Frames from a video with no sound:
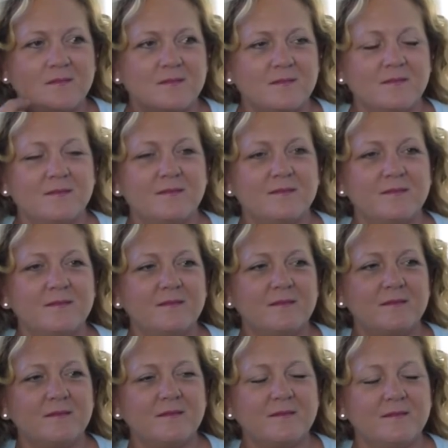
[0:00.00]

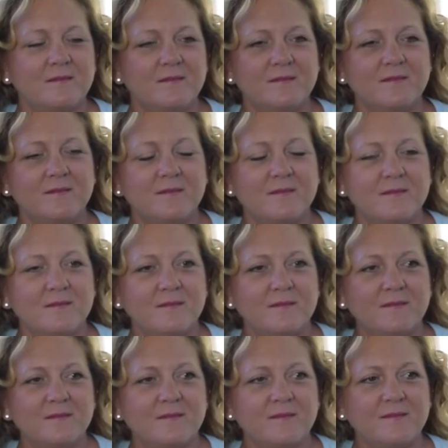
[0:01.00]

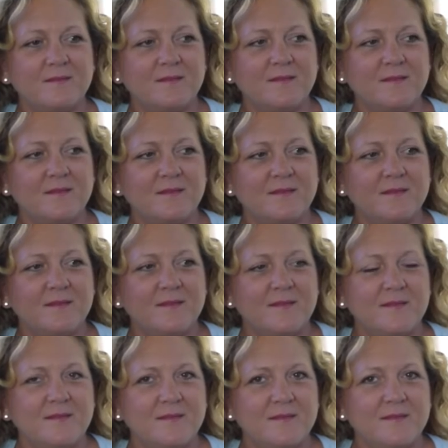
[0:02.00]

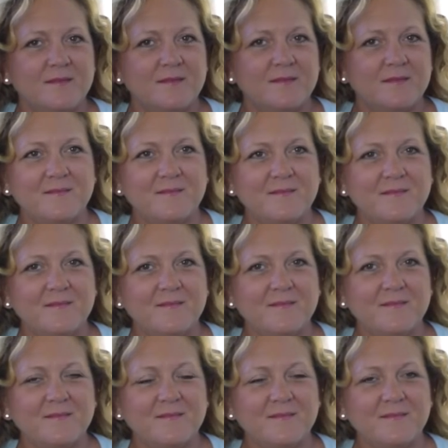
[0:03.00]

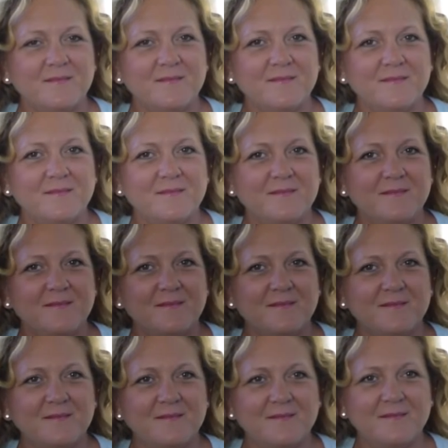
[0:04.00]

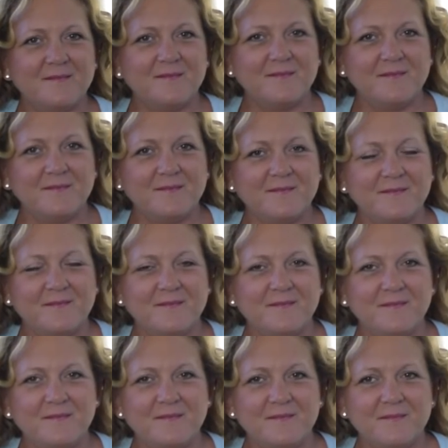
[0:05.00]

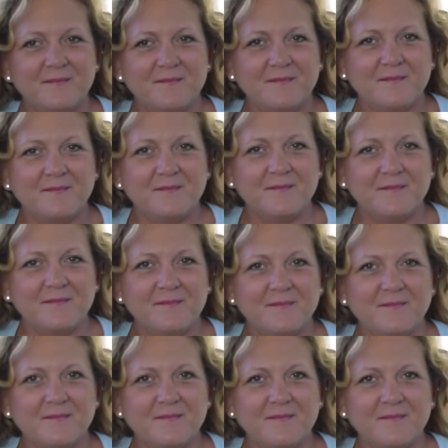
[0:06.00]

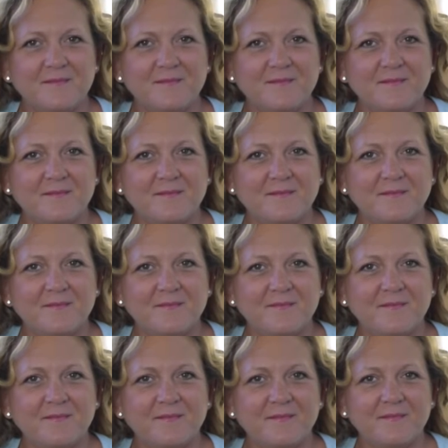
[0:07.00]

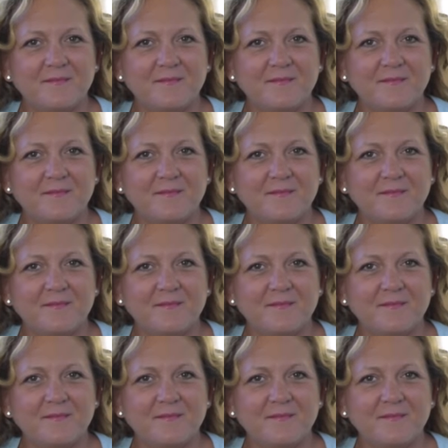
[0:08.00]
(silent)